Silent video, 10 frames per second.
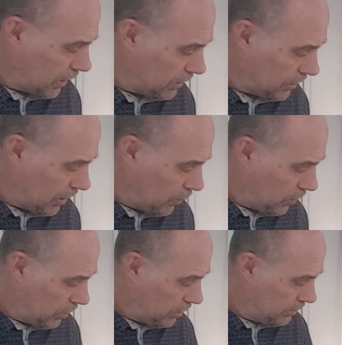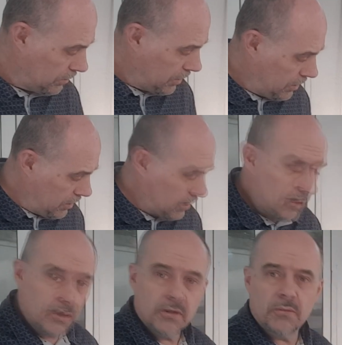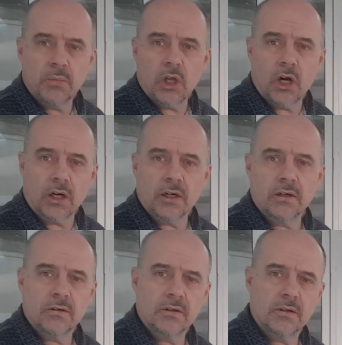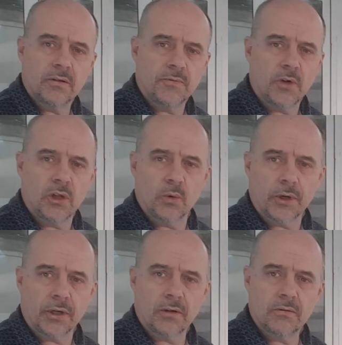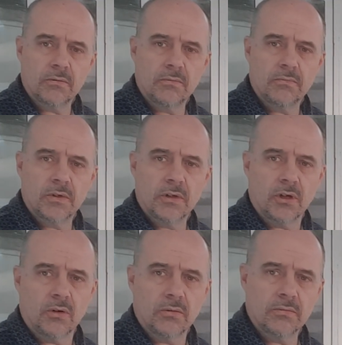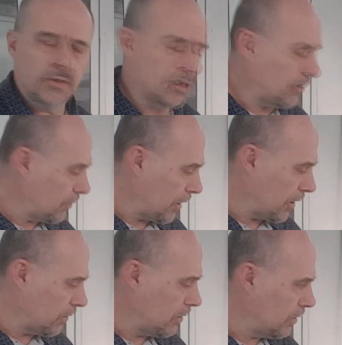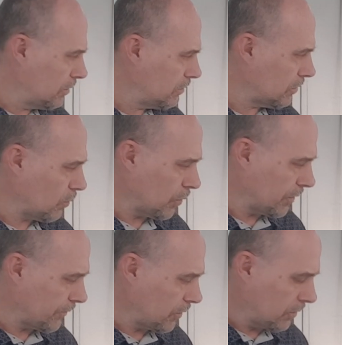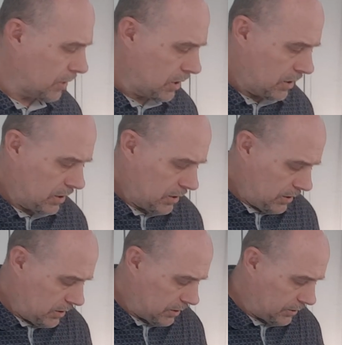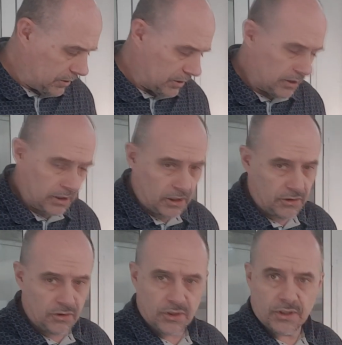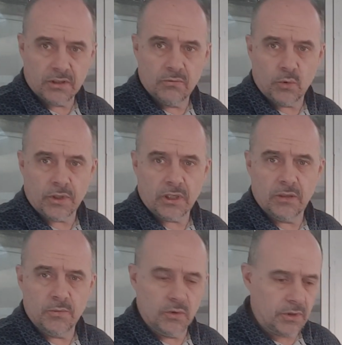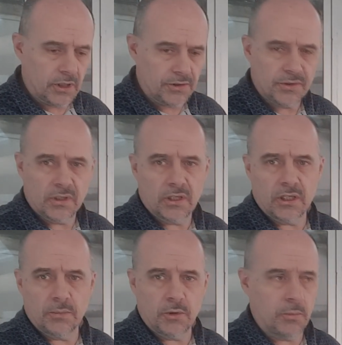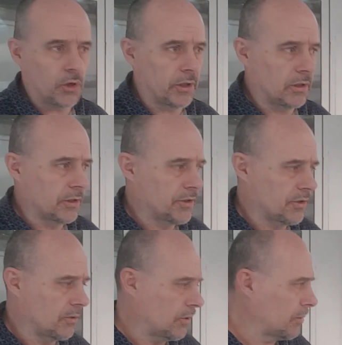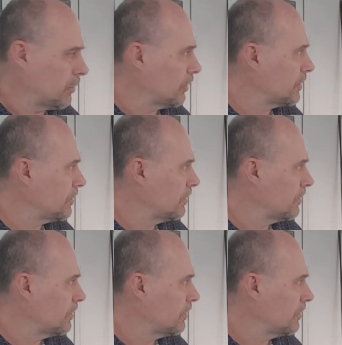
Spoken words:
and then I will block the following, the other angle or whatever. And then again, you just want to keep doing that so you can keep your body lines in the right place.